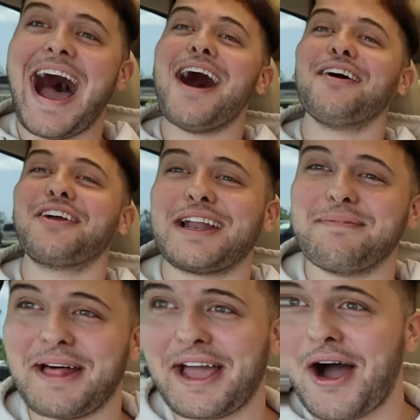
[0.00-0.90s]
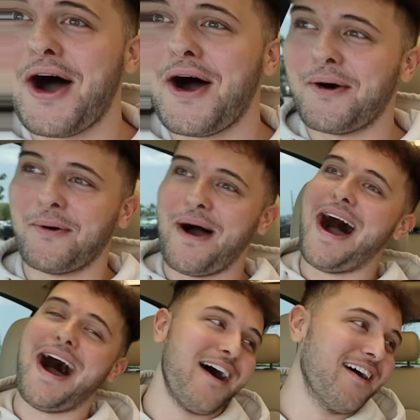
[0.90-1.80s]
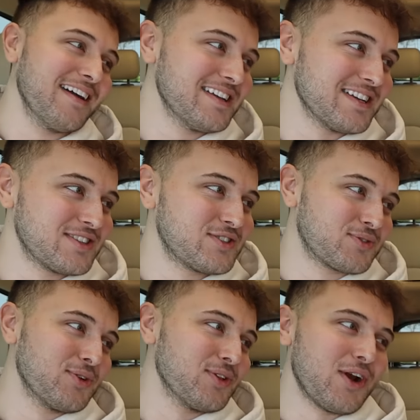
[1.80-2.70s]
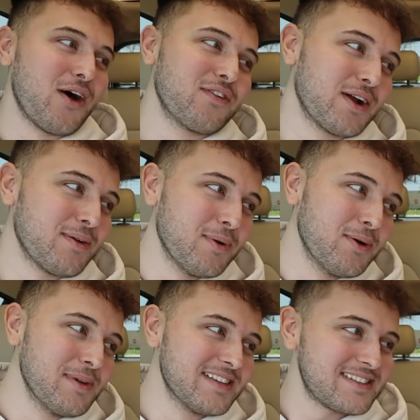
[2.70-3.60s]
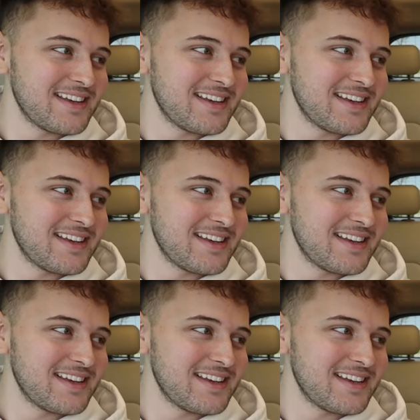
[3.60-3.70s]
Now they're gonna be like, oh wow, he just drooling you want me to get you